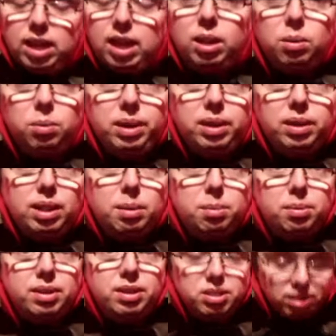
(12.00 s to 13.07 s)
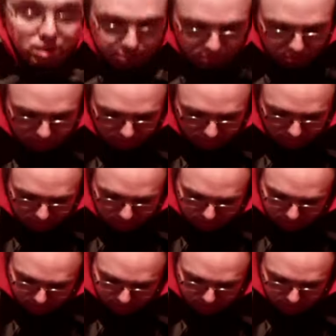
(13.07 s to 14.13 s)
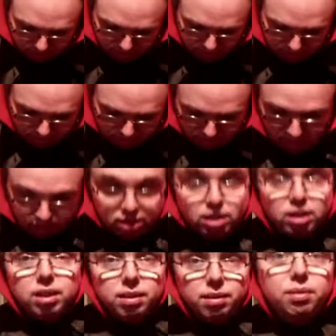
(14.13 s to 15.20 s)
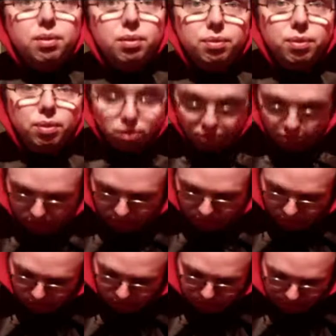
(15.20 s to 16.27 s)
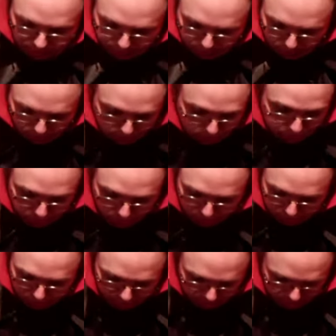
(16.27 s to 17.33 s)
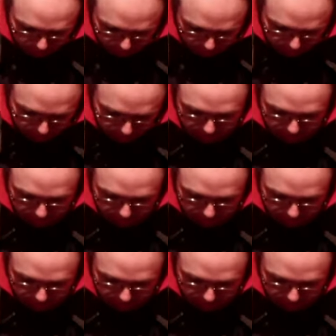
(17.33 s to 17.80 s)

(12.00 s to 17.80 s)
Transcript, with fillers: Halloween collaboration I'm doing this year. If you're following along my vlogs, you probably know